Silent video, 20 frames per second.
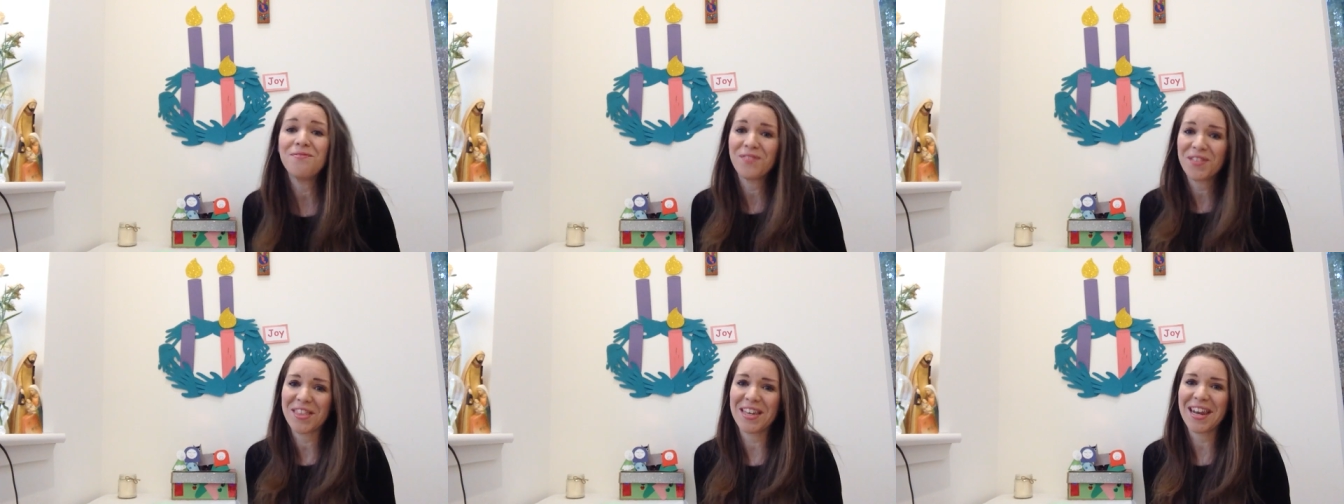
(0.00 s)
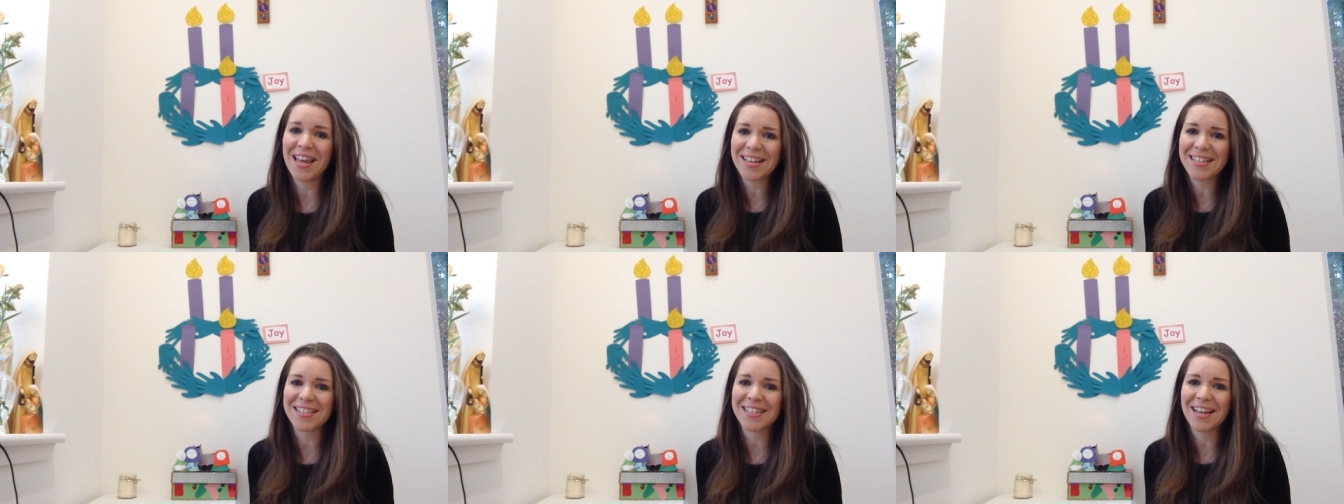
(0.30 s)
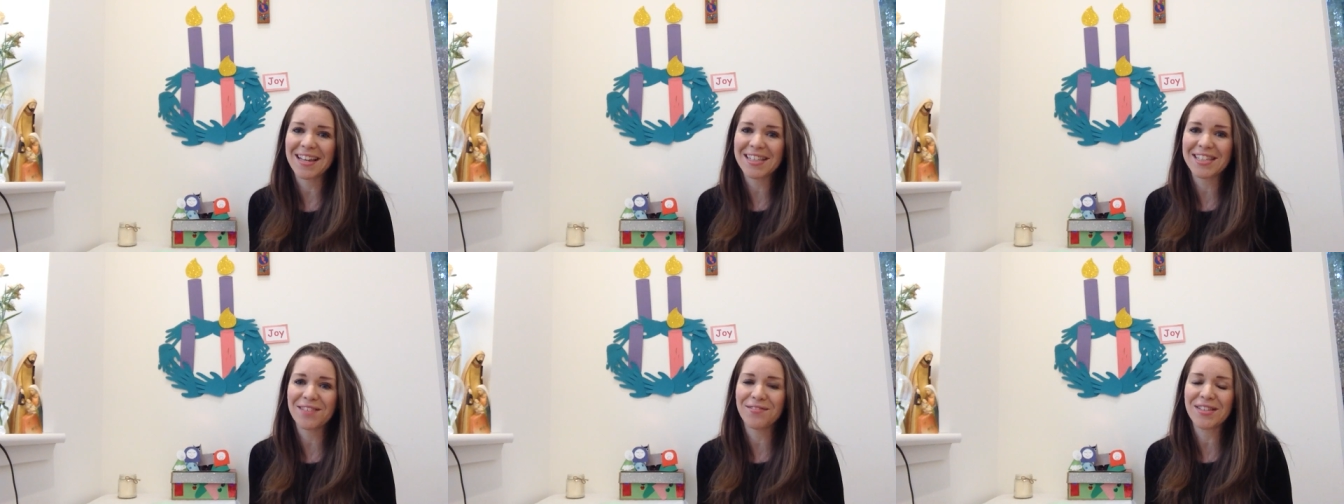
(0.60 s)
for the next
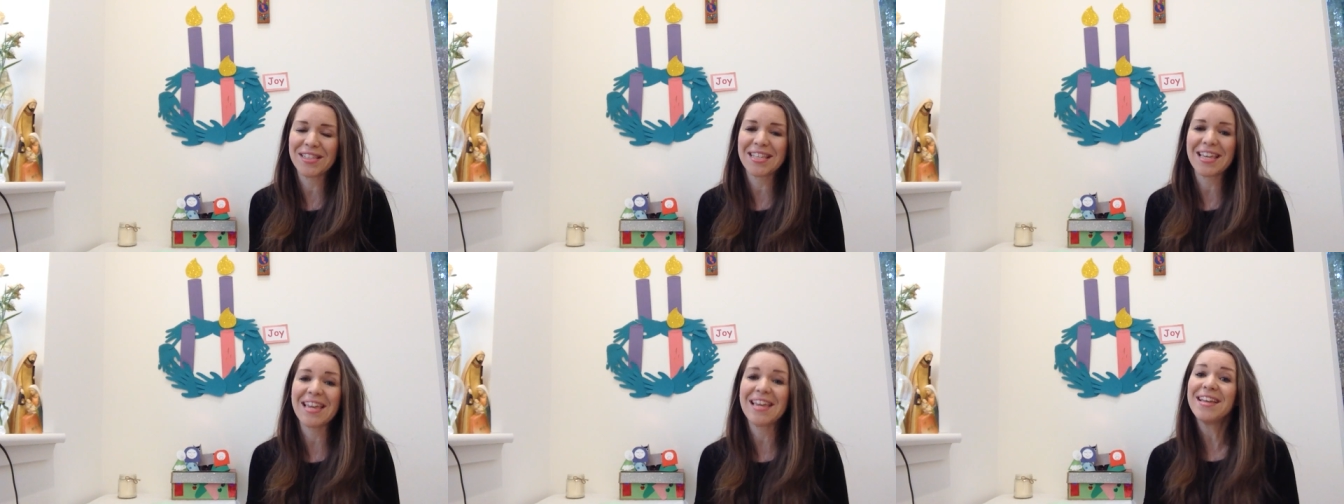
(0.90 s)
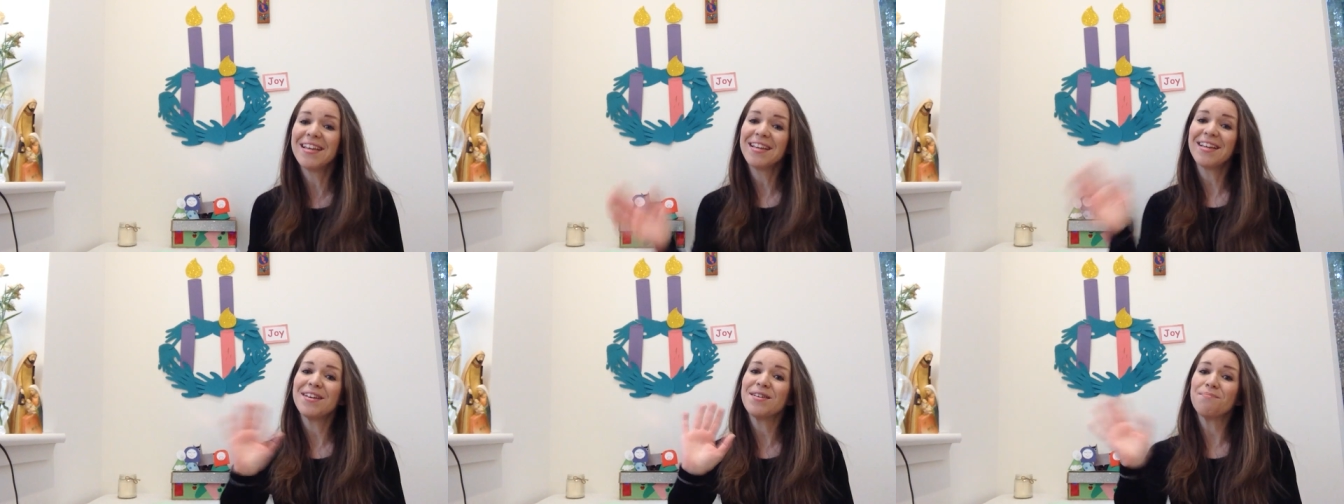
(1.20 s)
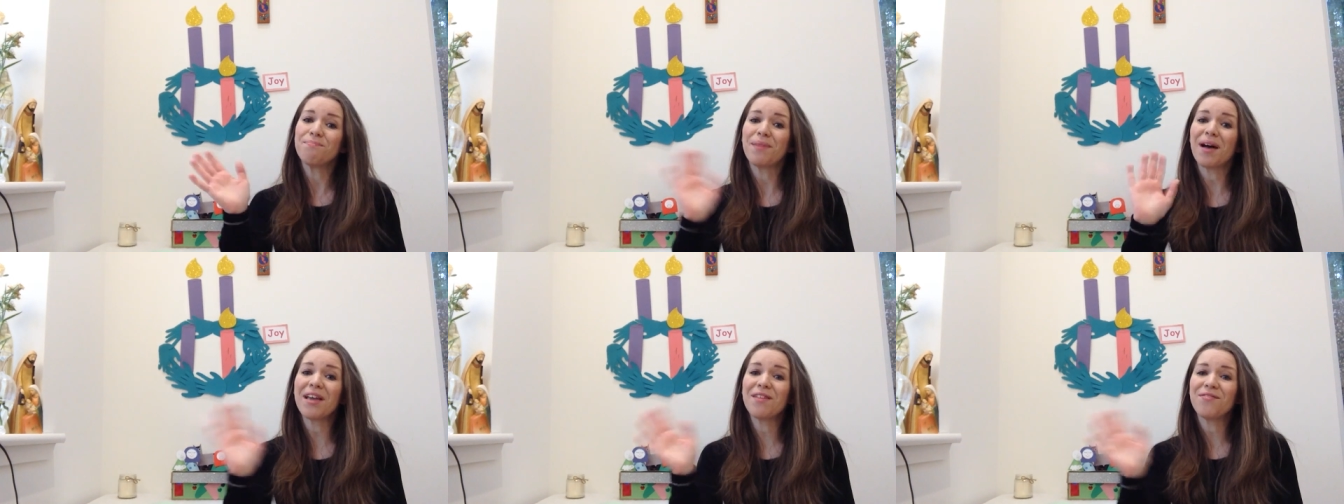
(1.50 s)
activity.
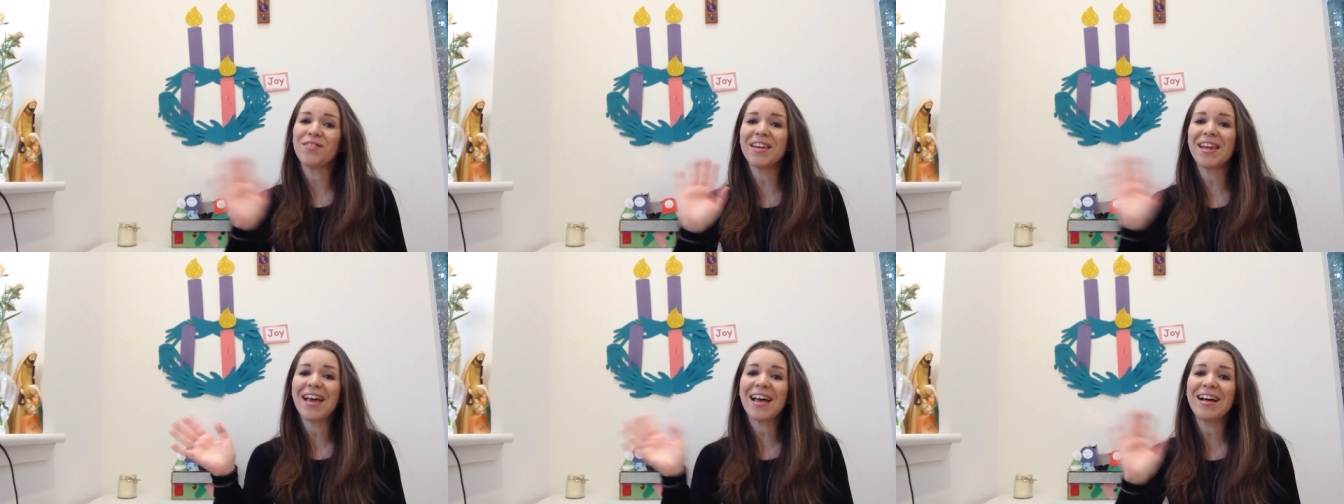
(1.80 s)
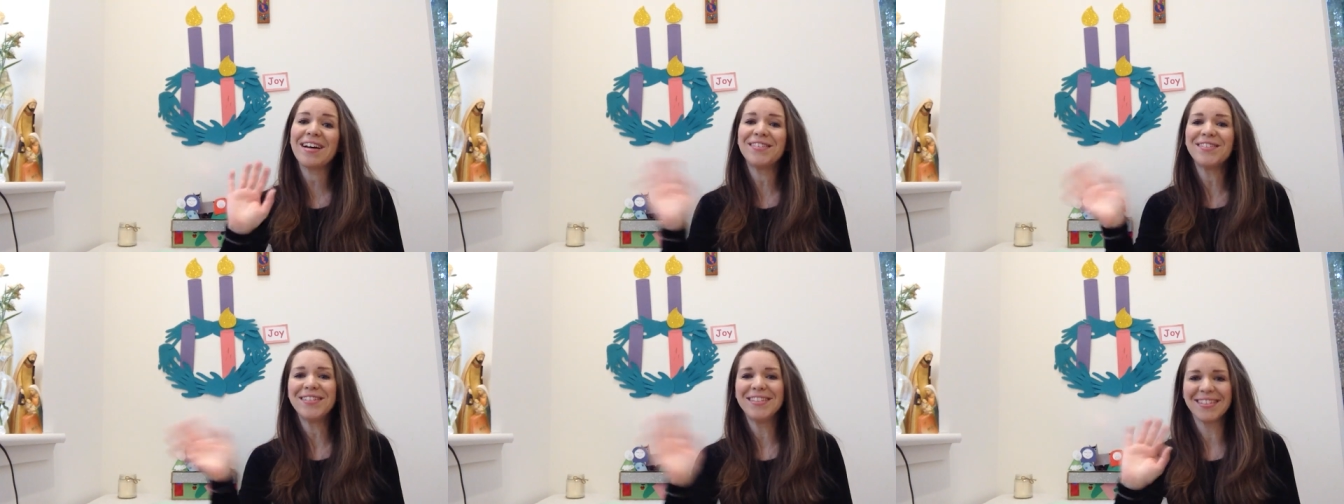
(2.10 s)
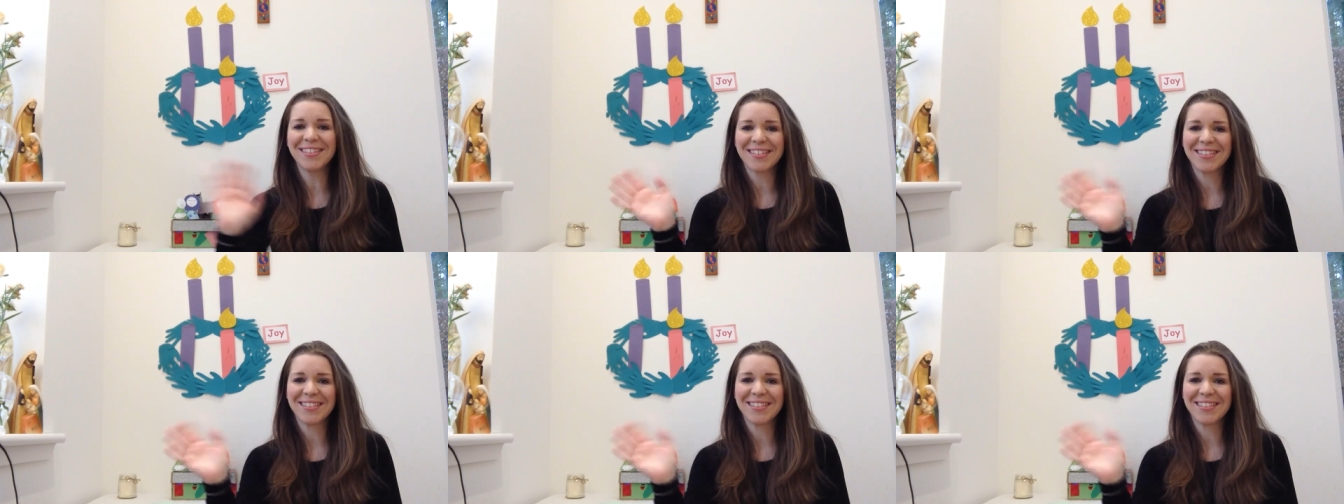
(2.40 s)
Bye for now!